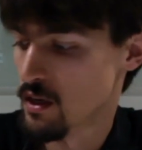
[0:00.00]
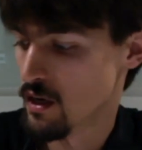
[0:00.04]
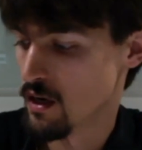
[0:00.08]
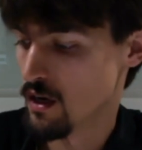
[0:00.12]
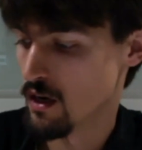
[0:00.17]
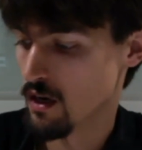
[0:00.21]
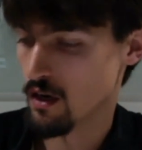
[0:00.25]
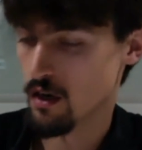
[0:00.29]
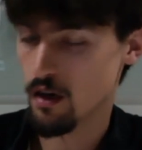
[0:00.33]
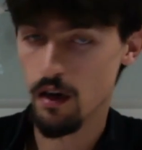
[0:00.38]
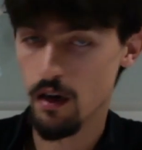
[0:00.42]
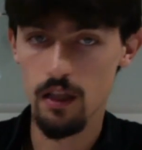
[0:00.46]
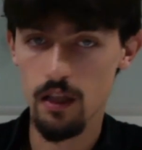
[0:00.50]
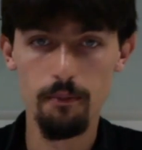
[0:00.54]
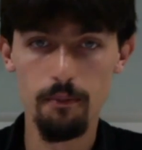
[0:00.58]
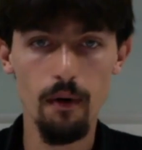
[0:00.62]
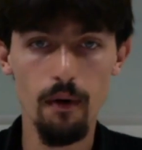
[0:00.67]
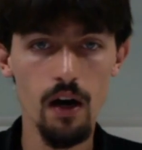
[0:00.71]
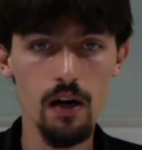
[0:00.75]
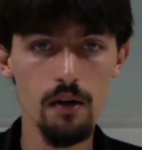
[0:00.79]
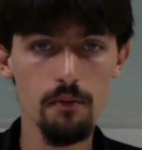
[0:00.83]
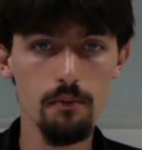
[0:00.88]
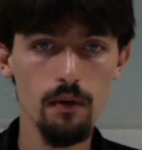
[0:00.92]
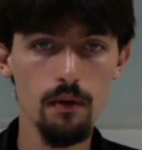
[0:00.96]
On the
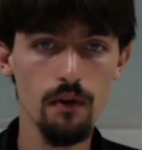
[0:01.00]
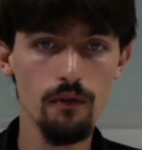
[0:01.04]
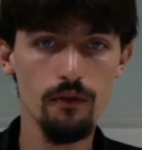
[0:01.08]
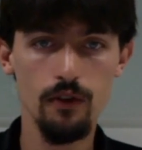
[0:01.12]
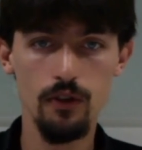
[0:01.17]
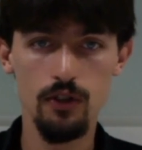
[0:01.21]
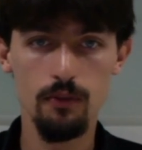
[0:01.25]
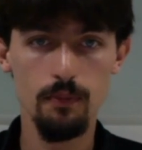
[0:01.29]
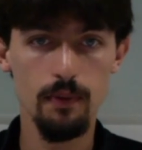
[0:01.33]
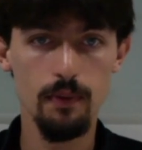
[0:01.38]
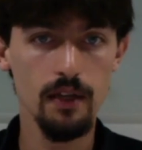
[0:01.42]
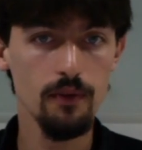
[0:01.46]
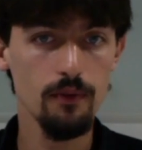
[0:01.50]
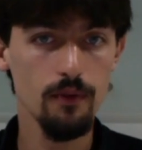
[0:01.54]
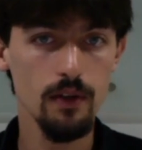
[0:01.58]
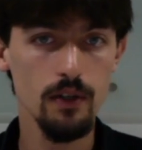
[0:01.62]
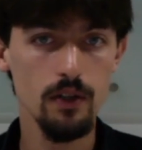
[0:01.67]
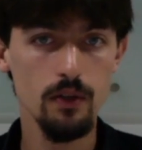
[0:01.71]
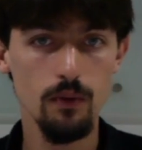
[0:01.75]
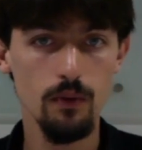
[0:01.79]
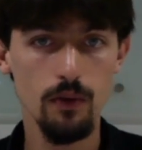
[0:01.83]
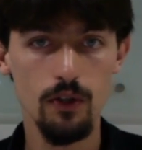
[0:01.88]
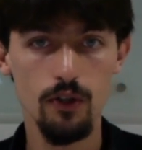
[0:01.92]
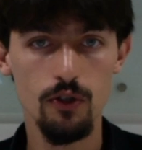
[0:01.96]
bottom of a spinning
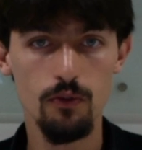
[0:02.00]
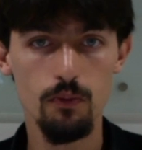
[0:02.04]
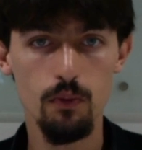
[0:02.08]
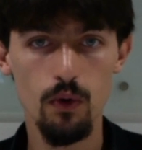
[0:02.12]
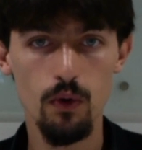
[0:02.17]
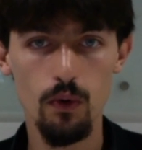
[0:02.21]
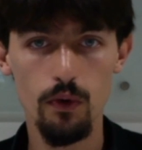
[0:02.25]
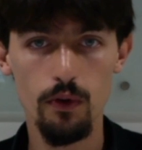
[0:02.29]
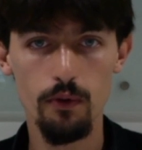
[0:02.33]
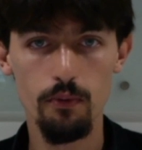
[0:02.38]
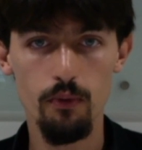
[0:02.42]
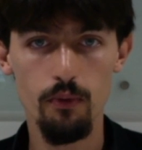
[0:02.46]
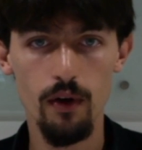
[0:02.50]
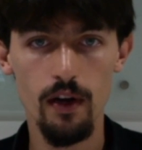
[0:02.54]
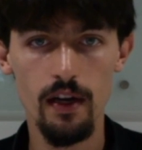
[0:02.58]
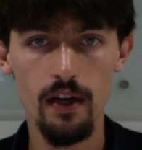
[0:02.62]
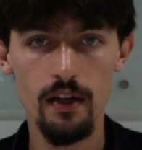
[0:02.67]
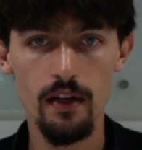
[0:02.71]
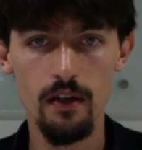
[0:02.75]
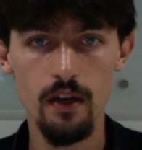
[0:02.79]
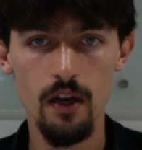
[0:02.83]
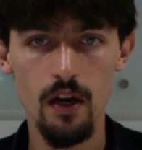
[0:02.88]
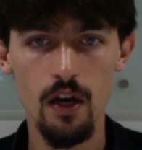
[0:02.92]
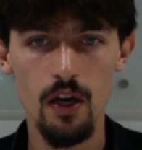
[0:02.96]
reel, when you spool with
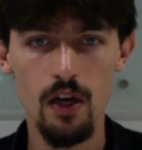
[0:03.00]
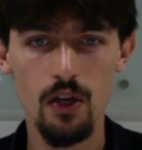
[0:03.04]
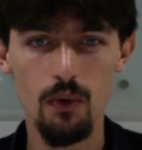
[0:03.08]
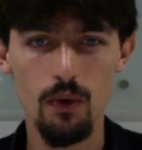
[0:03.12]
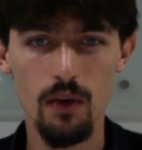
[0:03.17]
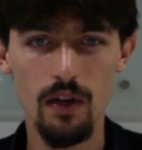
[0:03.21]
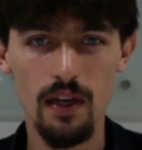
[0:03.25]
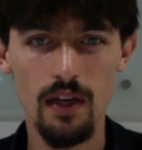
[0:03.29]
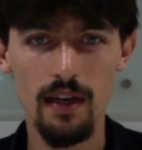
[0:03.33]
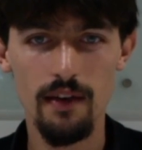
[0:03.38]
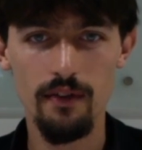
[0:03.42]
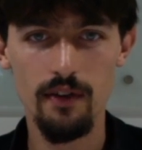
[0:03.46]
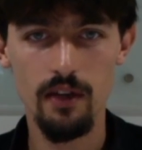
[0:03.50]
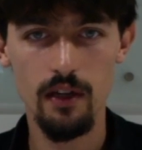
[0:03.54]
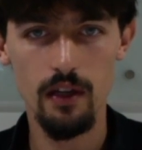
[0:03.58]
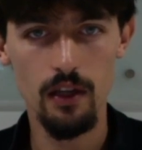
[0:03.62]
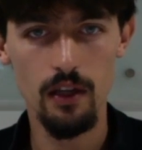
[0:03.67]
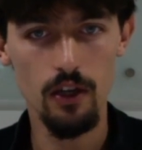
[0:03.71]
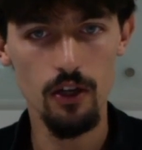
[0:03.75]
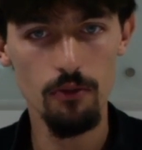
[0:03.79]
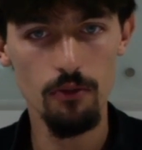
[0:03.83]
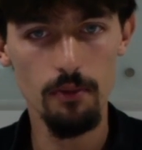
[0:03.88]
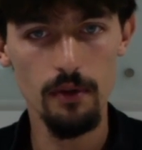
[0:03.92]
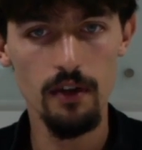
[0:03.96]
braid, you want to give it a
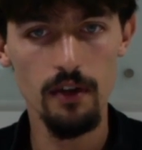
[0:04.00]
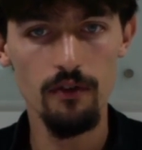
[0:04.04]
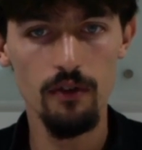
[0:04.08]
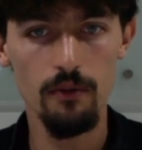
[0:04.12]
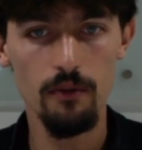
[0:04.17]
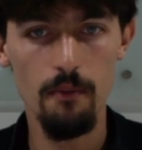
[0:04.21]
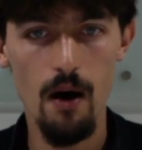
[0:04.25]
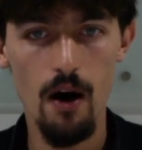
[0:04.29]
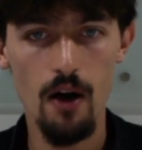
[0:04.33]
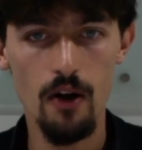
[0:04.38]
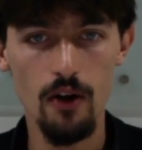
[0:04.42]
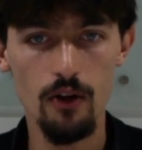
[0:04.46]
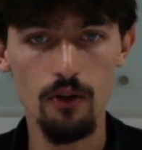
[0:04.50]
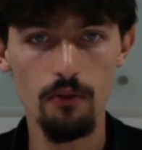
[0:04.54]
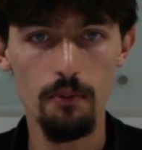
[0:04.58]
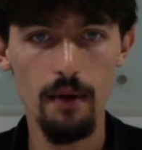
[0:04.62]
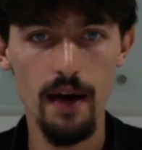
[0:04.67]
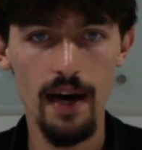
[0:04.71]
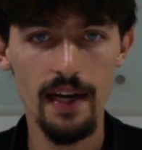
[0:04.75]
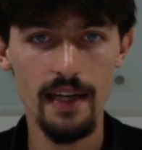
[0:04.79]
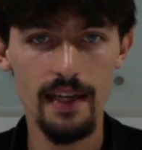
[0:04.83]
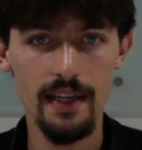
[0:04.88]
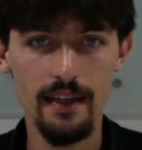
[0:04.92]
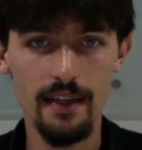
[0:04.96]
little bit of a mono
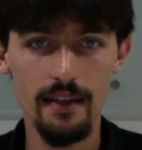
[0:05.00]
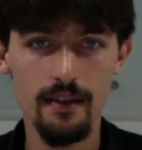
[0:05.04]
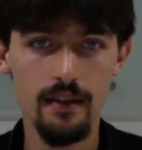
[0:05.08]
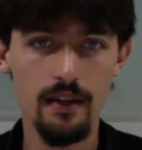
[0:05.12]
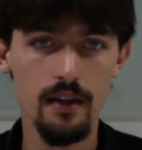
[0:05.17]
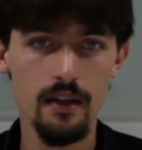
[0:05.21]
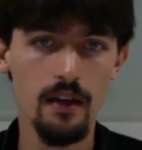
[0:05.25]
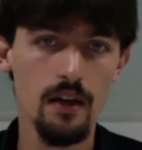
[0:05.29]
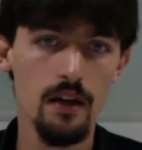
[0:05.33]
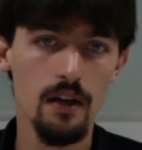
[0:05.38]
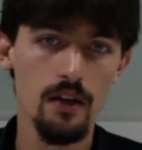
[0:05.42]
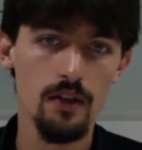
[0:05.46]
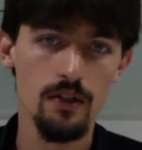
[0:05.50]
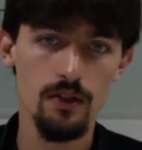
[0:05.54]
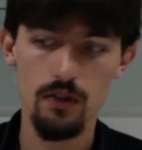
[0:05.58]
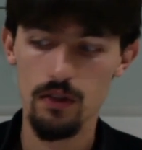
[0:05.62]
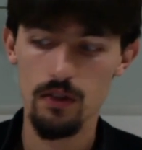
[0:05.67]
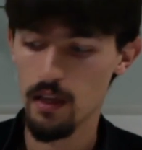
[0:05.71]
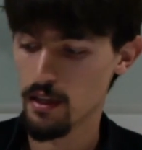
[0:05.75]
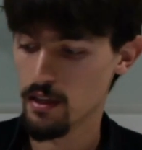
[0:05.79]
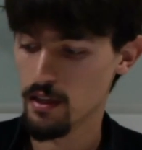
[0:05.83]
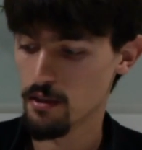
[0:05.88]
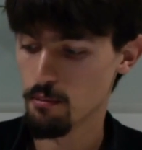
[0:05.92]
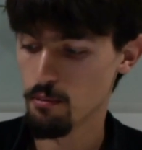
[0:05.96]
backing so
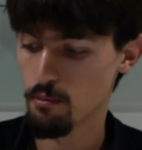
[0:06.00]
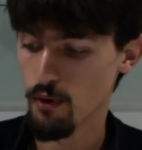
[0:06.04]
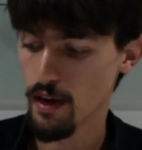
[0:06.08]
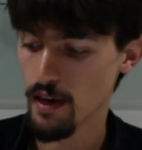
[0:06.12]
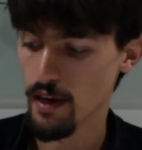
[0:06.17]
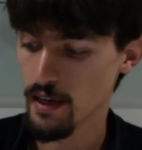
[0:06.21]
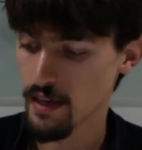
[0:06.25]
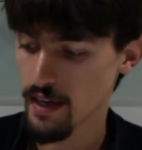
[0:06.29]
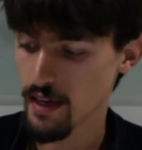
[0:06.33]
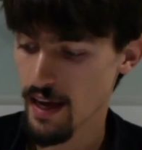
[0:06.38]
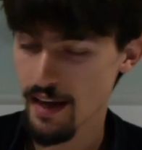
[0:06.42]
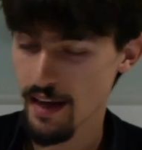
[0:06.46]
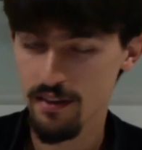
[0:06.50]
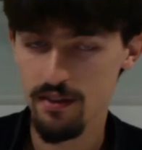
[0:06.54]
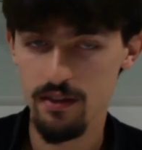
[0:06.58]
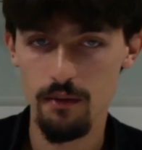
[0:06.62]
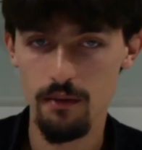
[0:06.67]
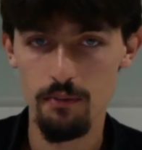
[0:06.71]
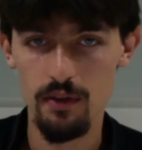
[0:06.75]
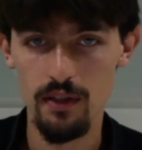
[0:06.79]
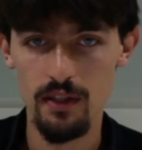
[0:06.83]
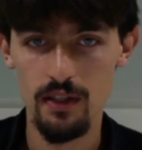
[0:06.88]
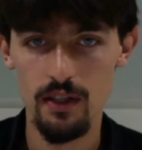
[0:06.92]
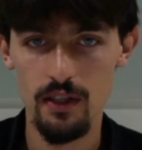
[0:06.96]
that the braid has
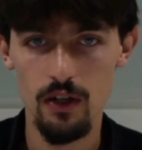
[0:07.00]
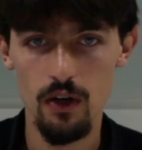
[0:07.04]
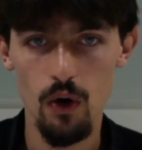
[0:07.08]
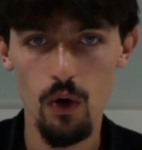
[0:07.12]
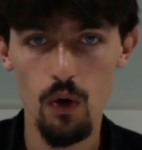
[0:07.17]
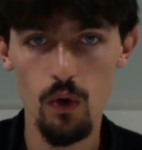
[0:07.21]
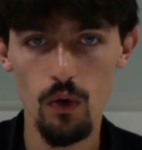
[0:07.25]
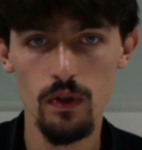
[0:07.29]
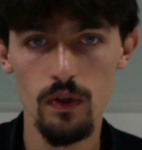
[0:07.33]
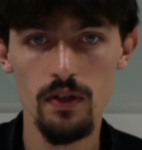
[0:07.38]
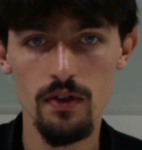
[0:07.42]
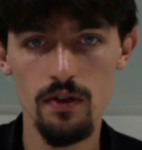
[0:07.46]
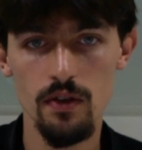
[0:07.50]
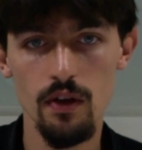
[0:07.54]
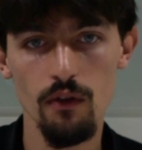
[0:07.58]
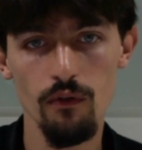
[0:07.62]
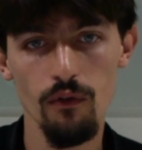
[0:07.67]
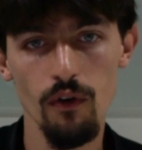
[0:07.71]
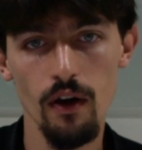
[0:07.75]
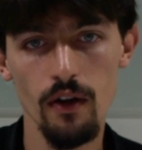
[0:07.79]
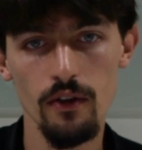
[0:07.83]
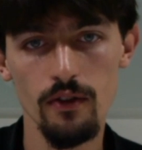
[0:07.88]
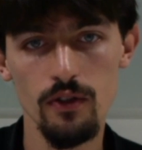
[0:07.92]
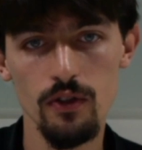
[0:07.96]
something to hold itself
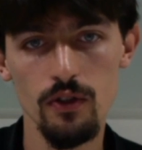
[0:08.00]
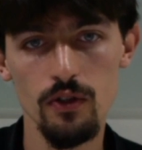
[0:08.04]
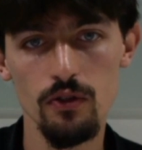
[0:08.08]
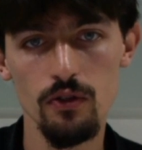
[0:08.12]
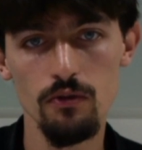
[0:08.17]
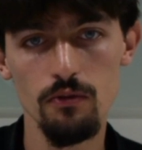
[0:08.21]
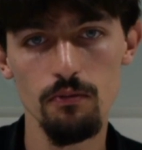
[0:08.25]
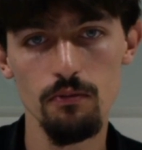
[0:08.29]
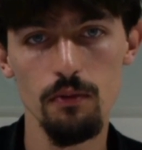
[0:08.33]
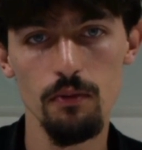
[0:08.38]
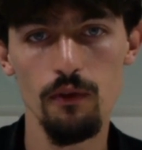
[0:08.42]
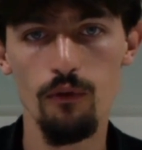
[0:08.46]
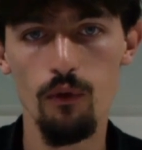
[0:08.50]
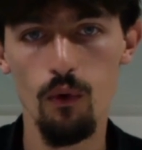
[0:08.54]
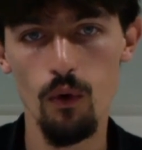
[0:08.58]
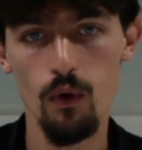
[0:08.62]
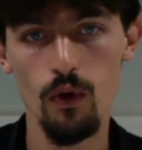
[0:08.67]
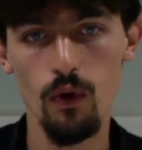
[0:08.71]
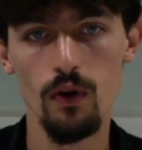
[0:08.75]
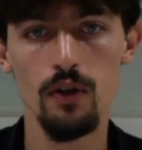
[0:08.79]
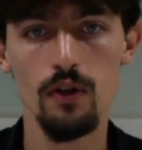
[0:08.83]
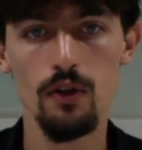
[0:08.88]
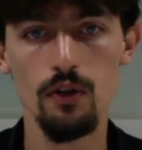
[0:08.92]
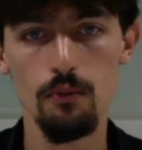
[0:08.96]
onto
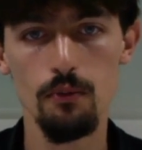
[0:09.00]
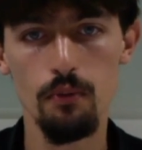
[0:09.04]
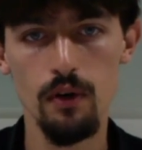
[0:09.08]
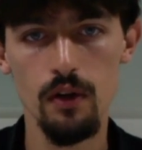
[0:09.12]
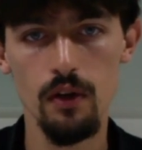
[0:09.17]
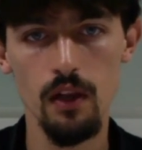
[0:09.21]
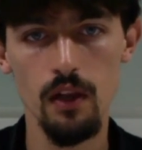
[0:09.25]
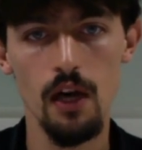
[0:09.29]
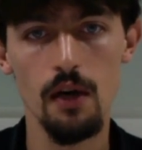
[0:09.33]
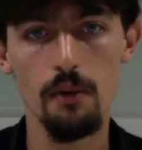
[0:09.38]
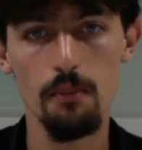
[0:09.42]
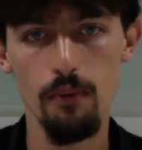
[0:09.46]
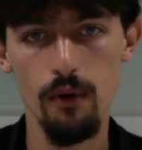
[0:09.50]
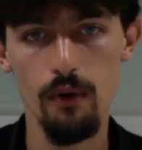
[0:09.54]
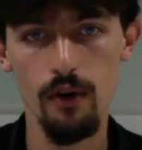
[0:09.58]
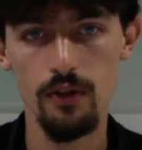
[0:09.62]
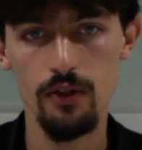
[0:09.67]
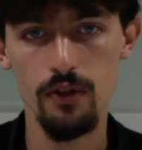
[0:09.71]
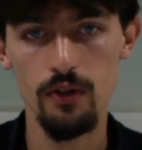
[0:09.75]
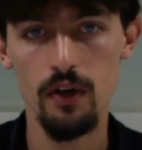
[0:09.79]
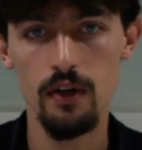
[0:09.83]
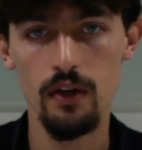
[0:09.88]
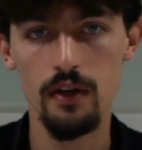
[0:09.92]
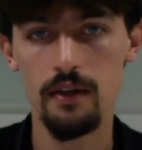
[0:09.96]
before you put a lot of
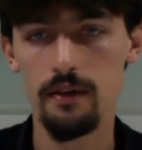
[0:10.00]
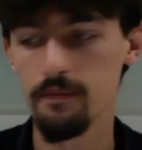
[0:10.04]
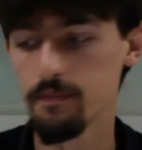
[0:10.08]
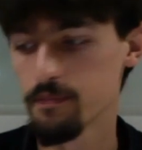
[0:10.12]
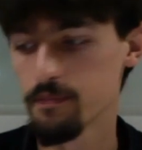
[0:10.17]
pressure on it.